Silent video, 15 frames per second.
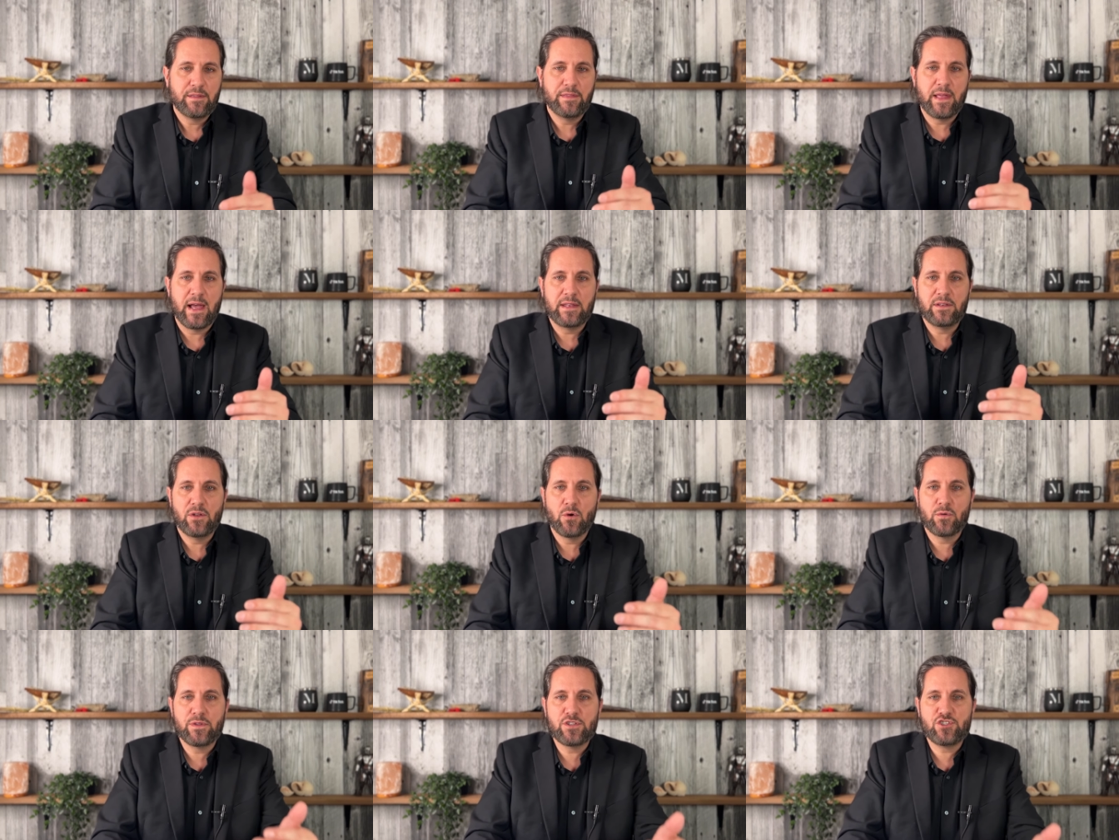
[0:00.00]
that
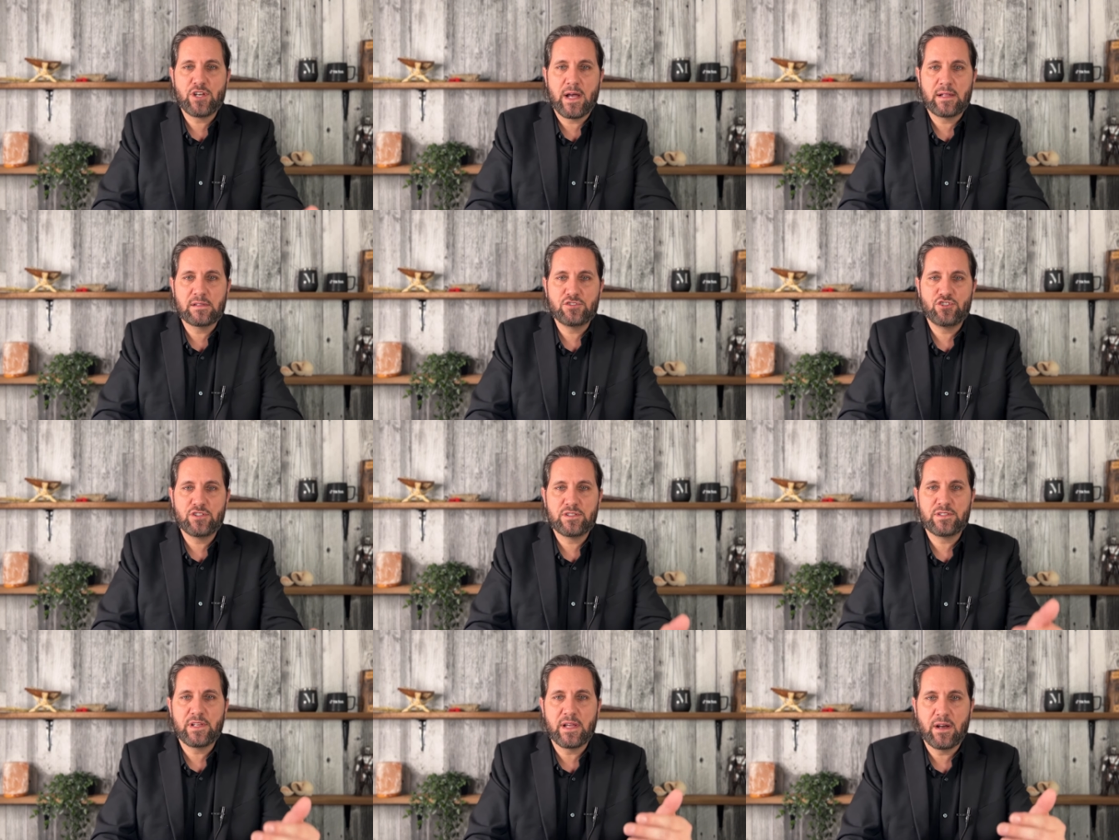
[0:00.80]
know the
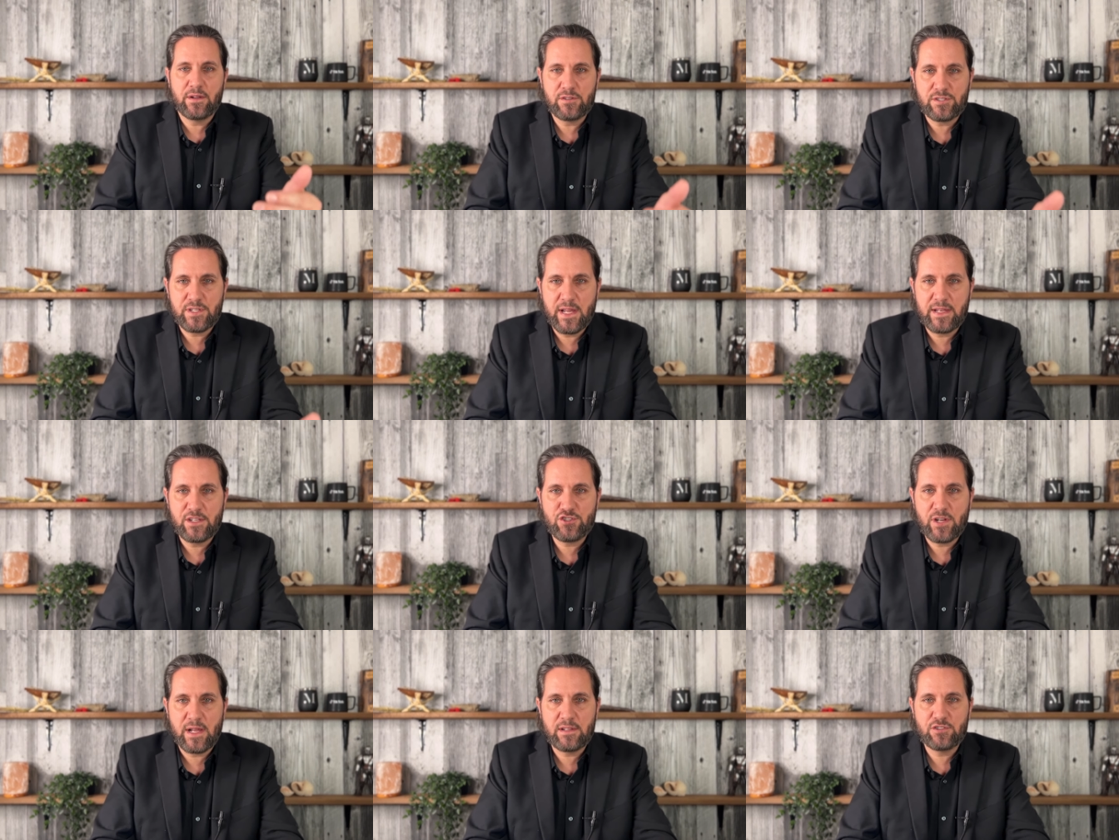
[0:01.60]
challenges, they understand the
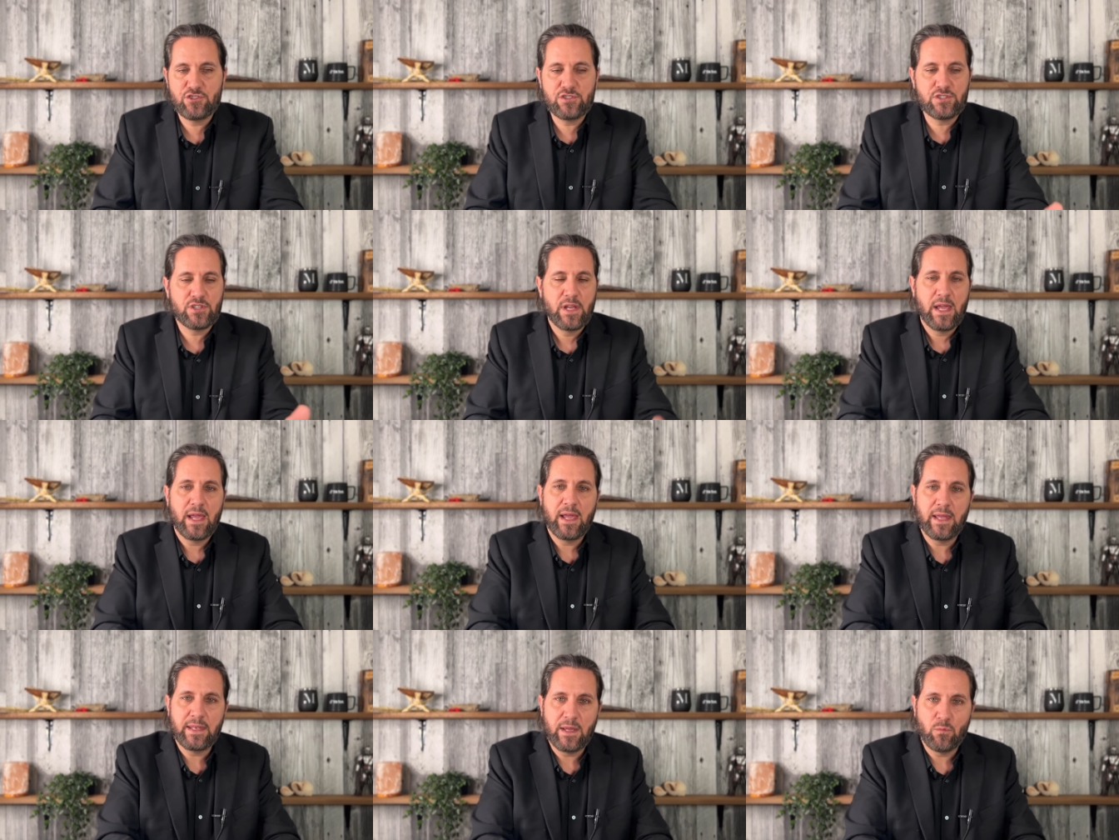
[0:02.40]
challenges,
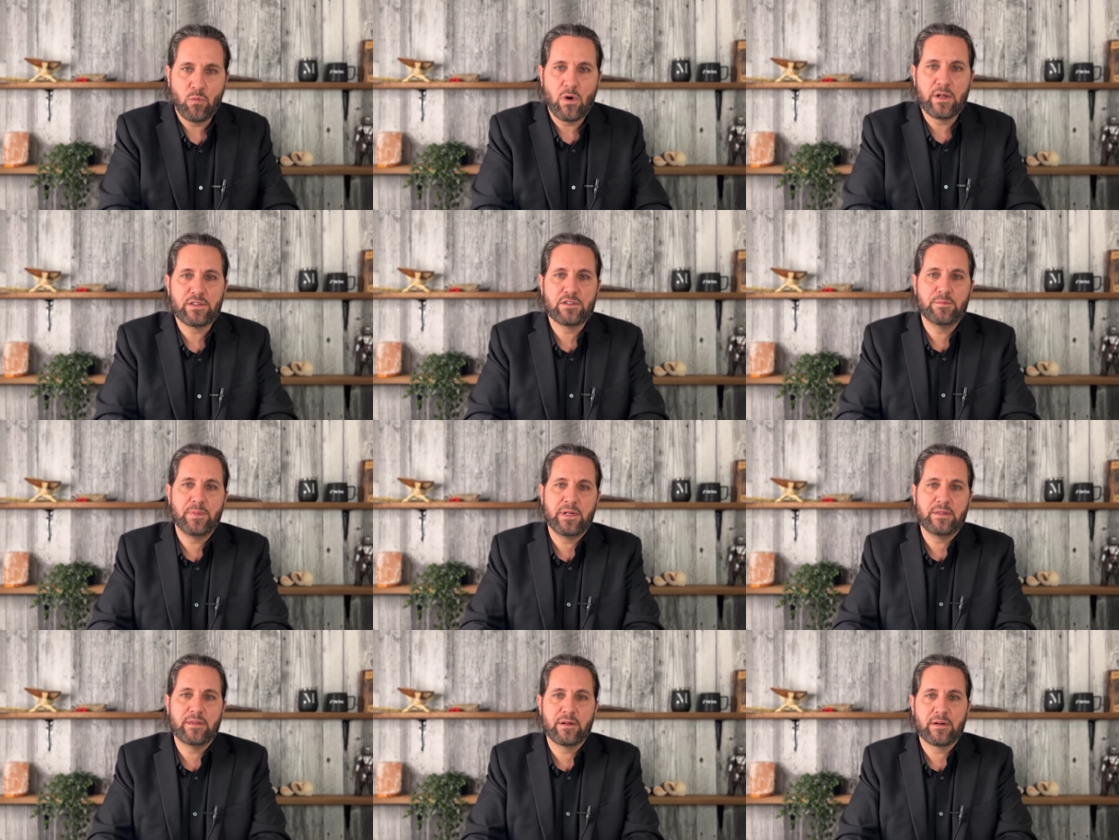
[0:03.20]
and they want to
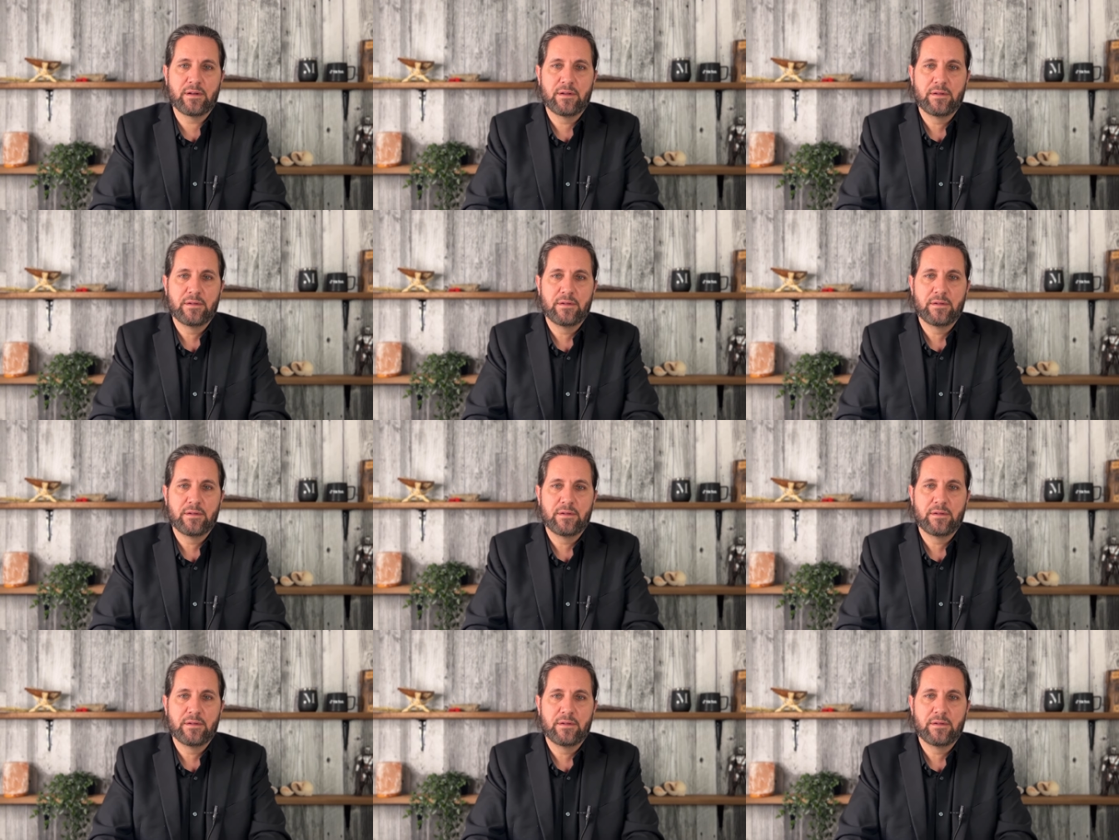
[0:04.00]
be there.